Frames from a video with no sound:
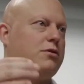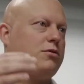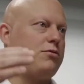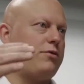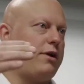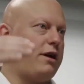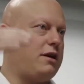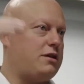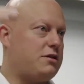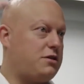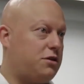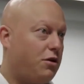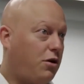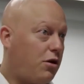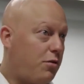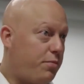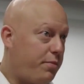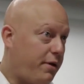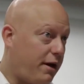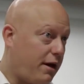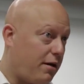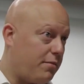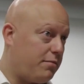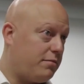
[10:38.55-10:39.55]
to raise the
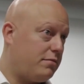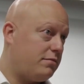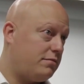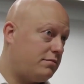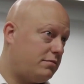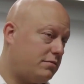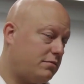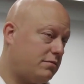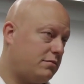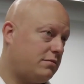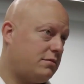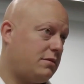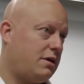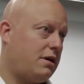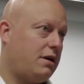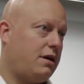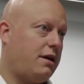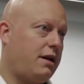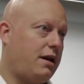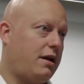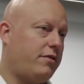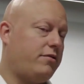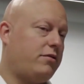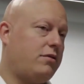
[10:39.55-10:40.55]
RPM
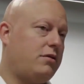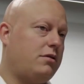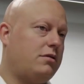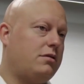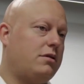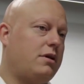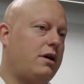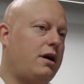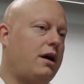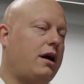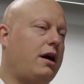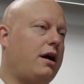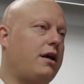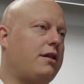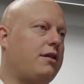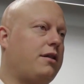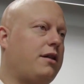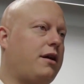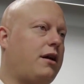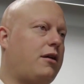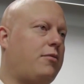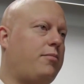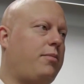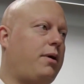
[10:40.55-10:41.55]
level,
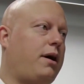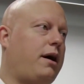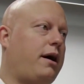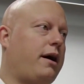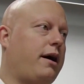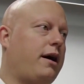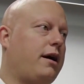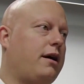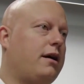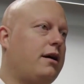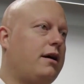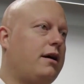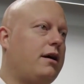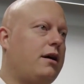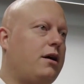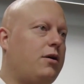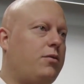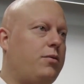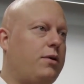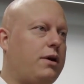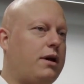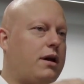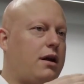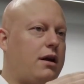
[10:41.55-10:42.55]
and thereby
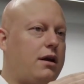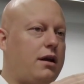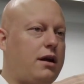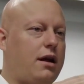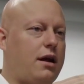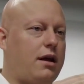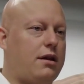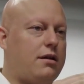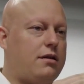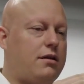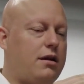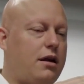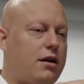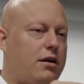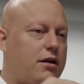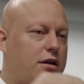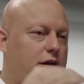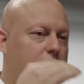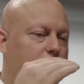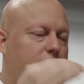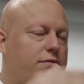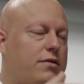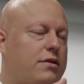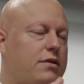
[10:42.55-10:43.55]
we can get,
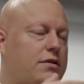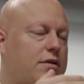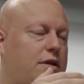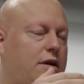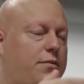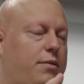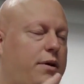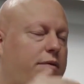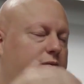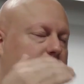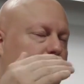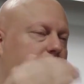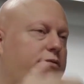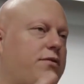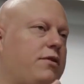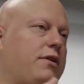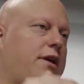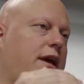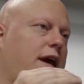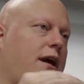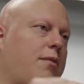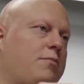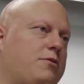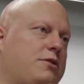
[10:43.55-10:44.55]
and given that we have
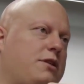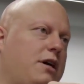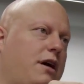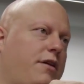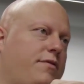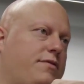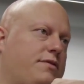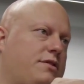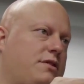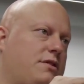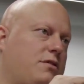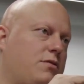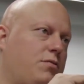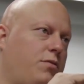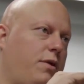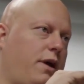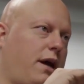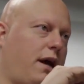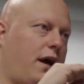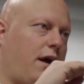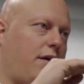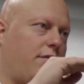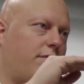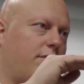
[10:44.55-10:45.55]
different camshafts, we
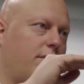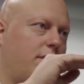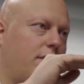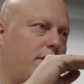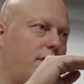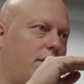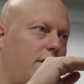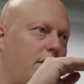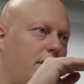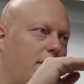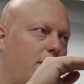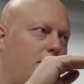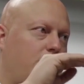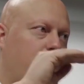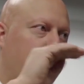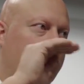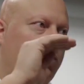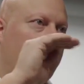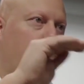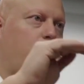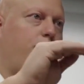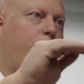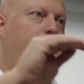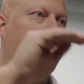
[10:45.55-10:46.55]
have
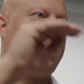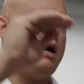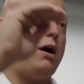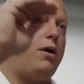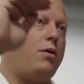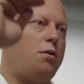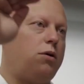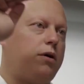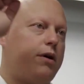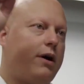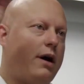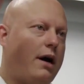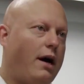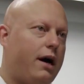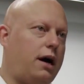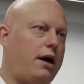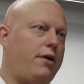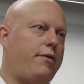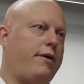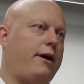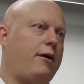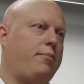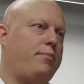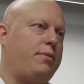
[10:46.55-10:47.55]
more power
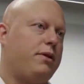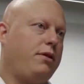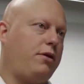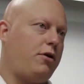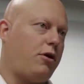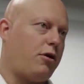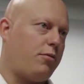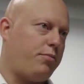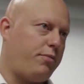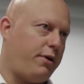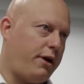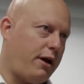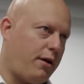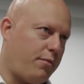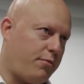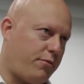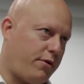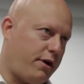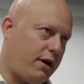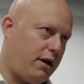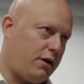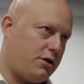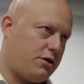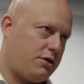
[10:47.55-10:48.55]
higher up in the RPM
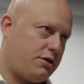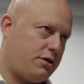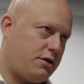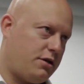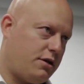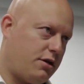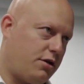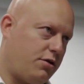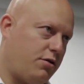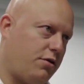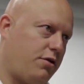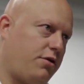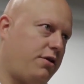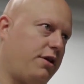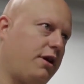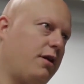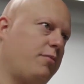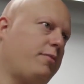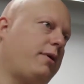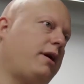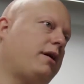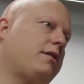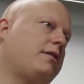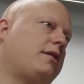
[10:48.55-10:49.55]
range. The good thing
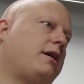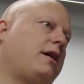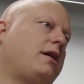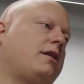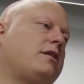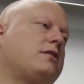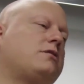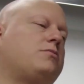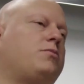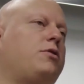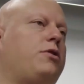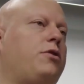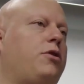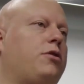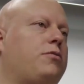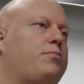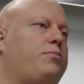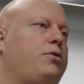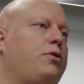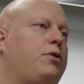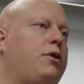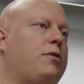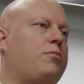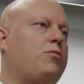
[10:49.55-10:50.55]
about that is we're
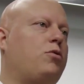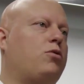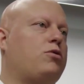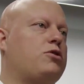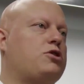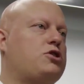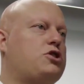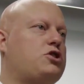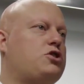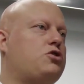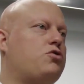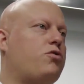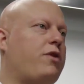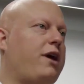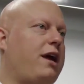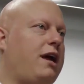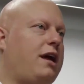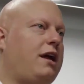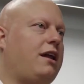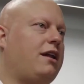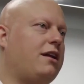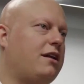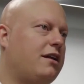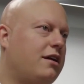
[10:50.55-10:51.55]
not putting more
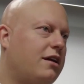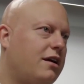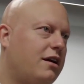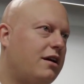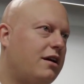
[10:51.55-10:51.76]
strain